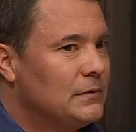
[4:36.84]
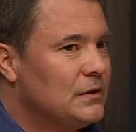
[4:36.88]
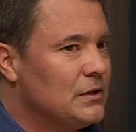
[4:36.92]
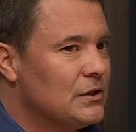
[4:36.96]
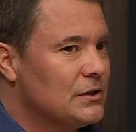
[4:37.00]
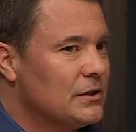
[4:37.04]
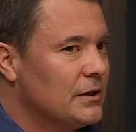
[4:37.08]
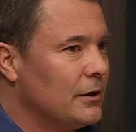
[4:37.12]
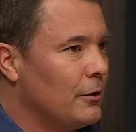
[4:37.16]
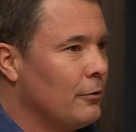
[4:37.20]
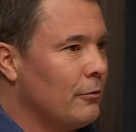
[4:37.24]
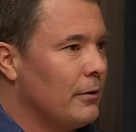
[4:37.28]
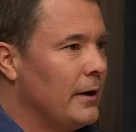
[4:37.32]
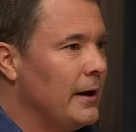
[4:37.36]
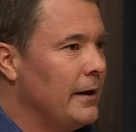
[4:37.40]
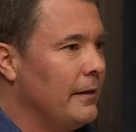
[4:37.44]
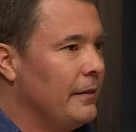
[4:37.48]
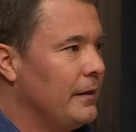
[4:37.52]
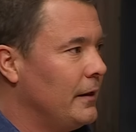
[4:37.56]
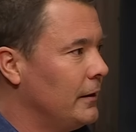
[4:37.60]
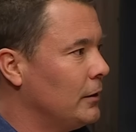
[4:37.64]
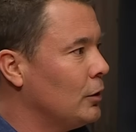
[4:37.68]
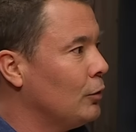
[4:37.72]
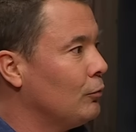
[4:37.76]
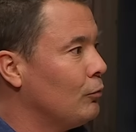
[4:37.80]
disagree
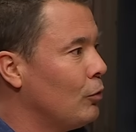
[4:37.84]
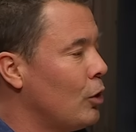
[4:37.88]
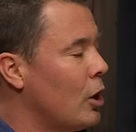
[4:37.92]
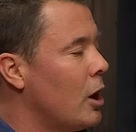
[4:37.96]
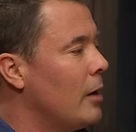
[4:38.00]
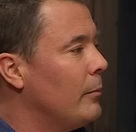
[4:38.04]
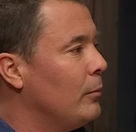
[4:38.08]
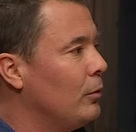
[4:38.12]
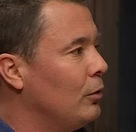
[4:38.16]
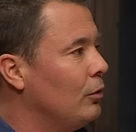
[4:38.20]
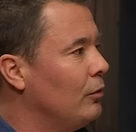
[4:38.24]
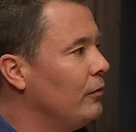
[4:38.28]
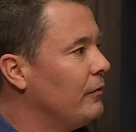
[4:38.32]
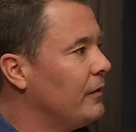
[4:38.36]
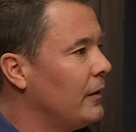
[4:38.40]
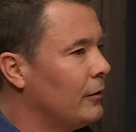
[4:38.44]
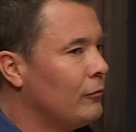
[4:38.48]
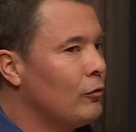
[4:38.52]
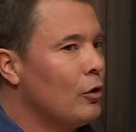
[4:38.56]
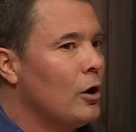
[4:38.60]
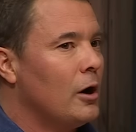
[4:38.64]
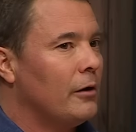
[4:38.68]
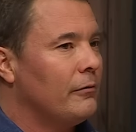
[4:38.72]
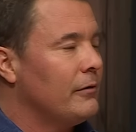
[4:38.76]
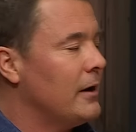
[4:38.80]
that the right
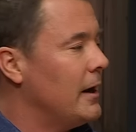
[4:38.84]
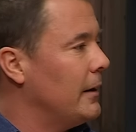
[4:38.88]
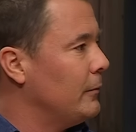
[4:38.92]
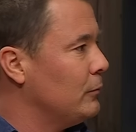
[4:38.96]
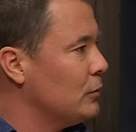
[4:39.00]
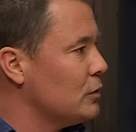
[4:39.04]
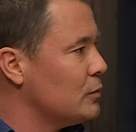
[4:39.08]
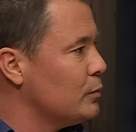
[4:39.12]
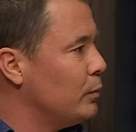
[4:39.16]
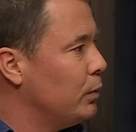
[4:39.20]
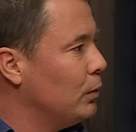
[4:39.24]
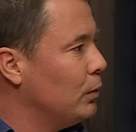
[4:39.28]
rein was